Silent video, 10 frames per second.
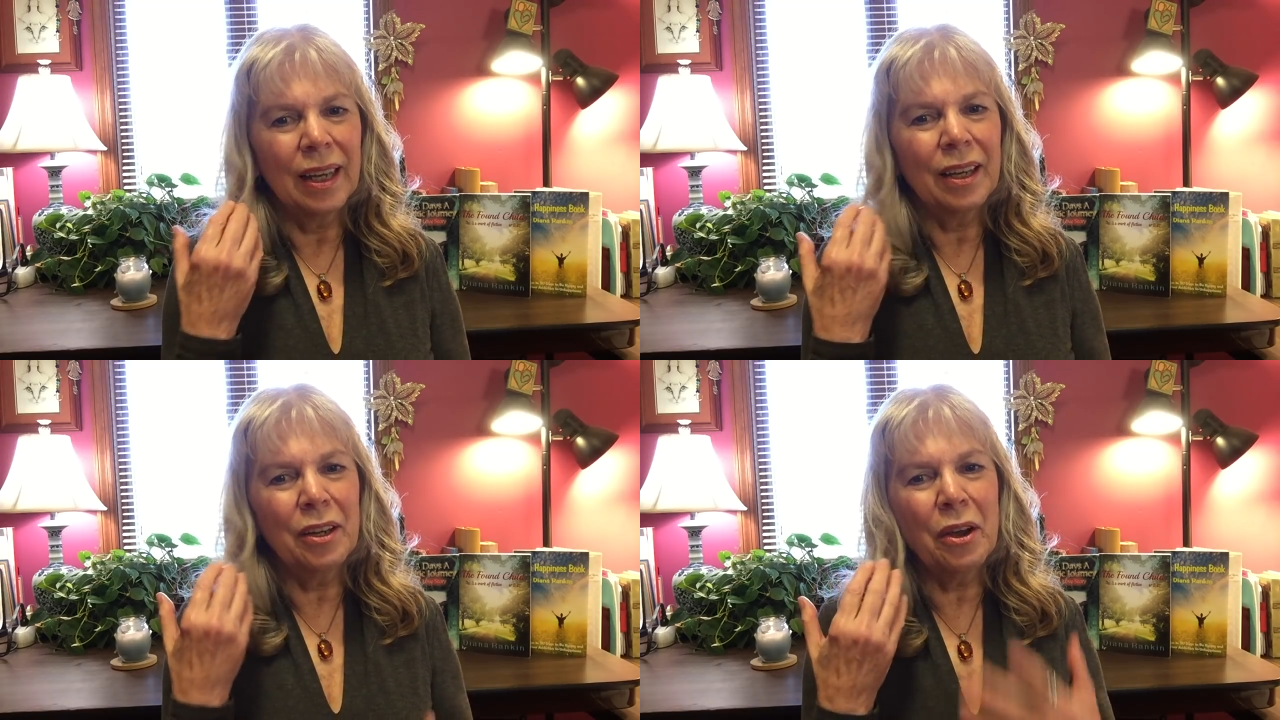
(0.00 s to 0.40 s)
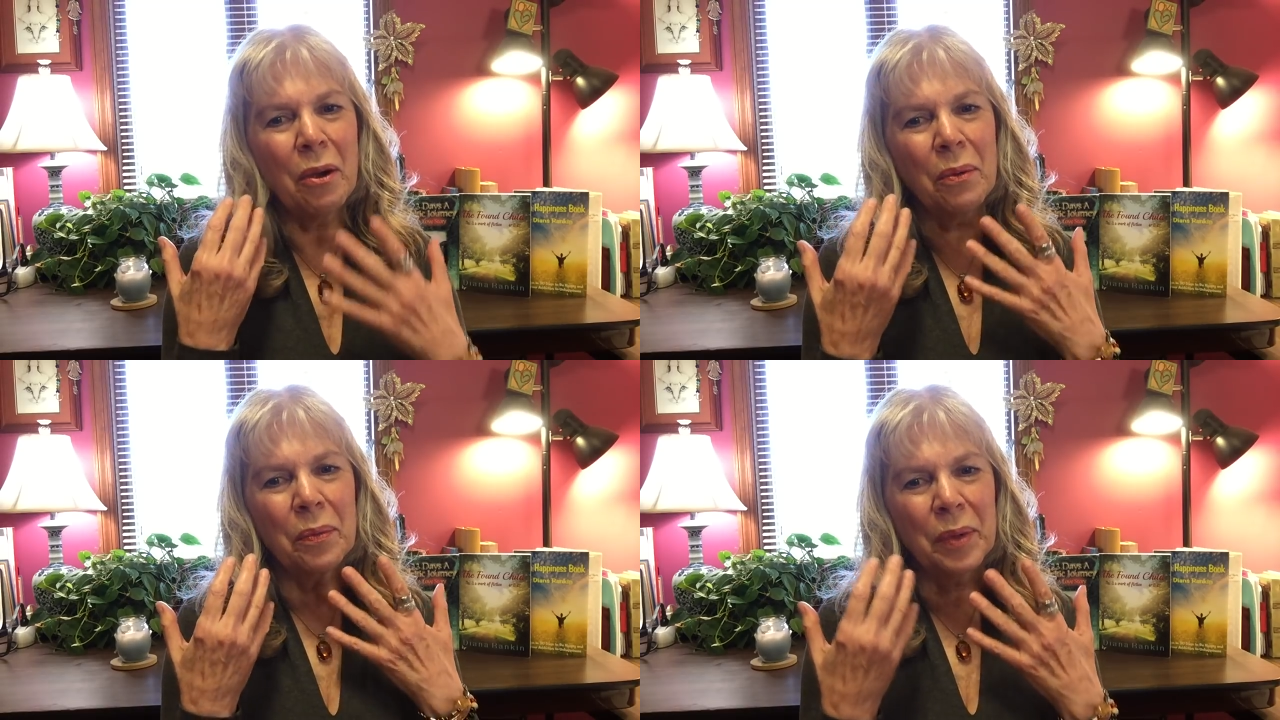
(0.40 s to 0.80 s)
you
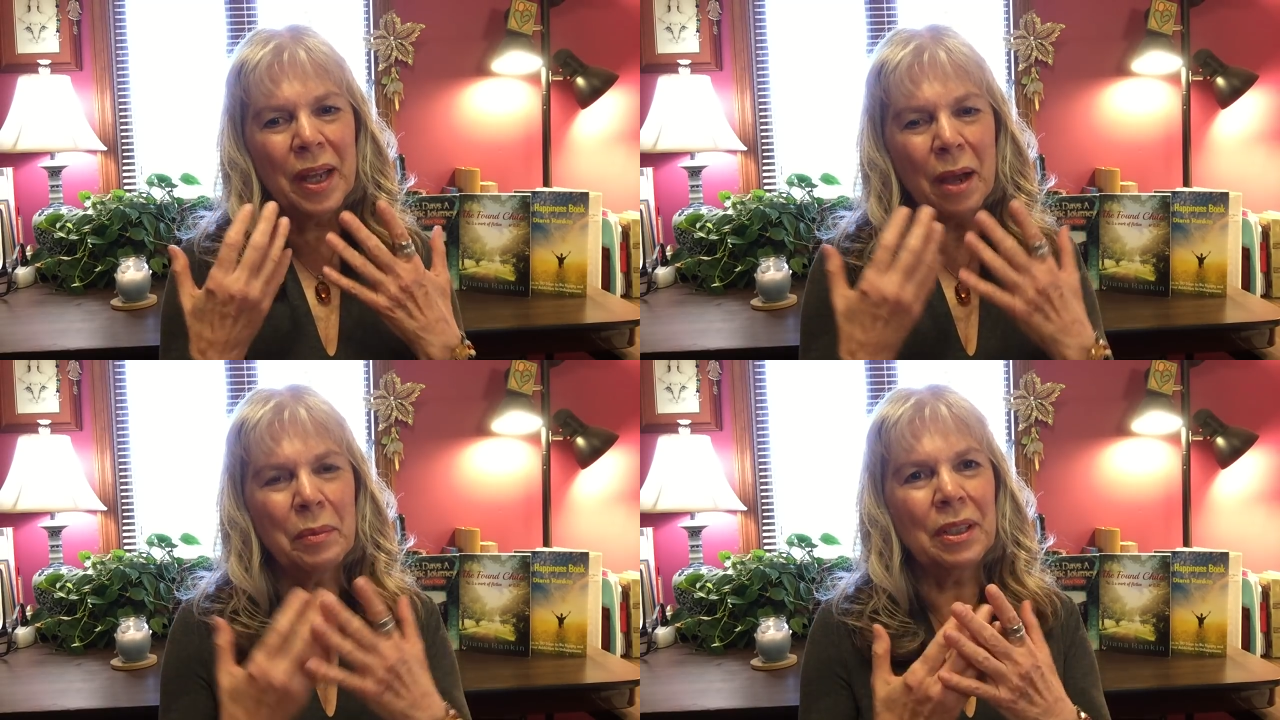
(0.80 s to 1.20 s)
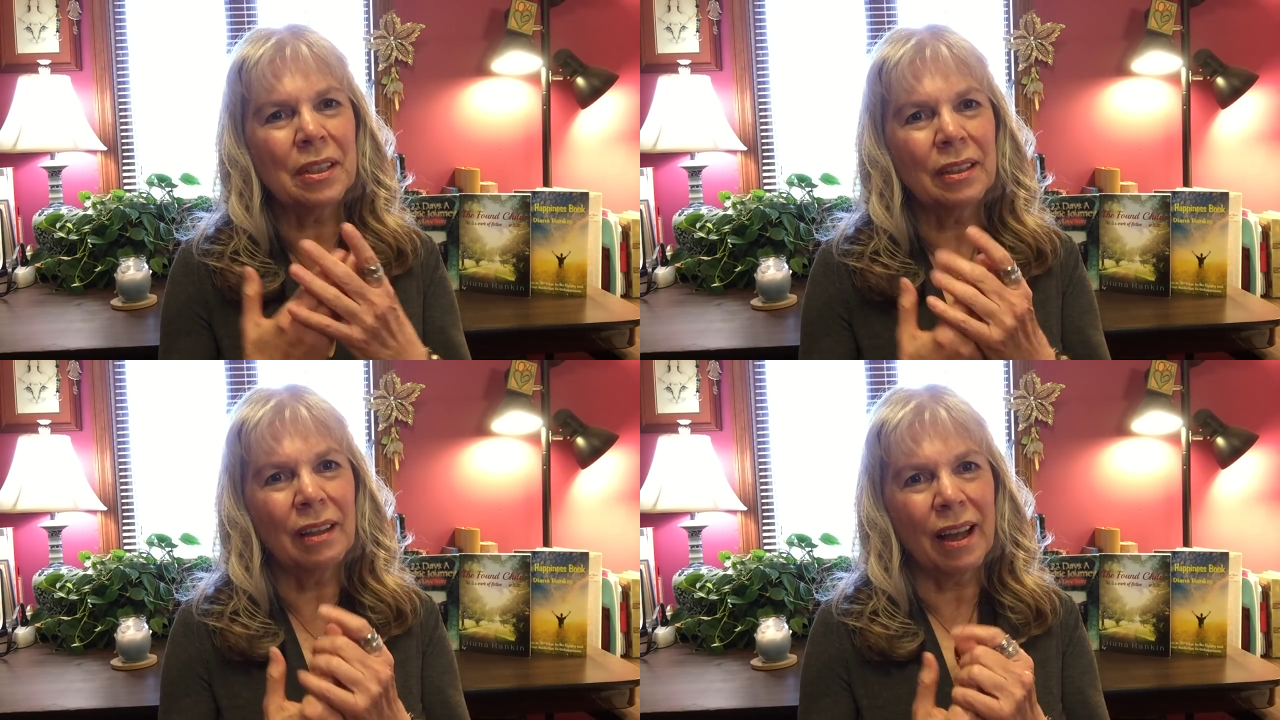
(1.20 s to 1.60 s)
know, we come
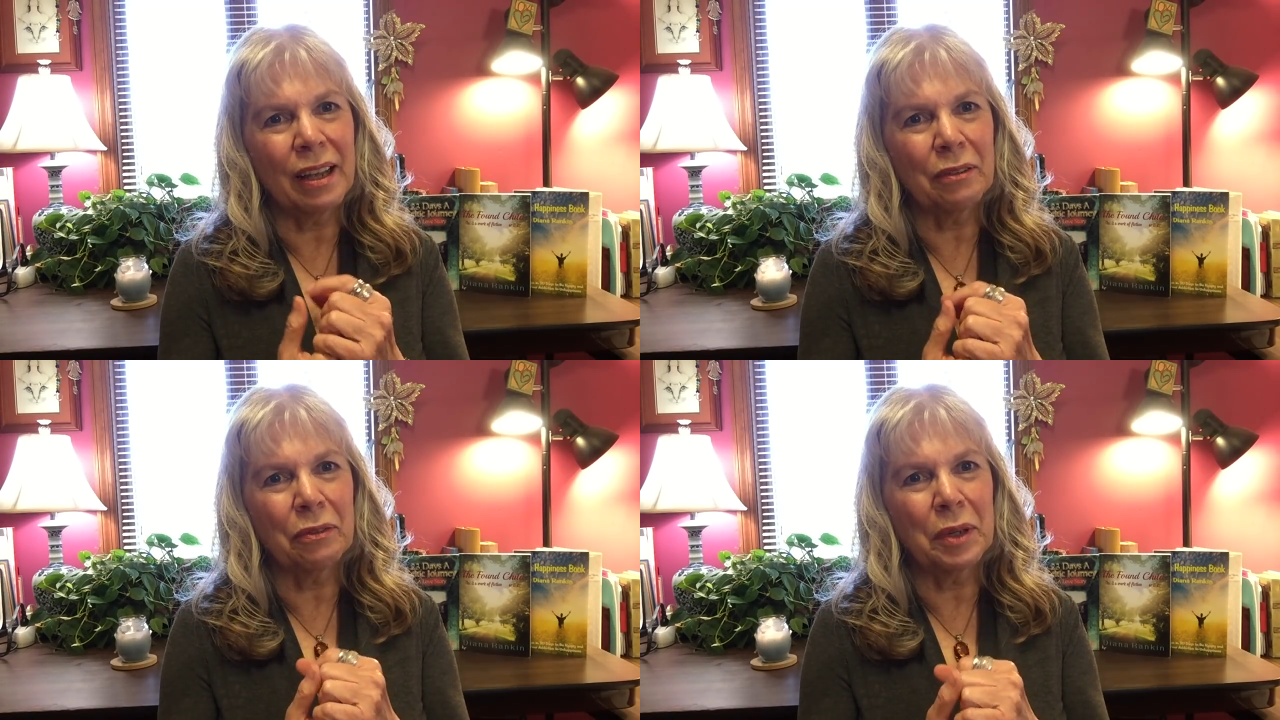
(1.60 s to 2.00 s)
into life,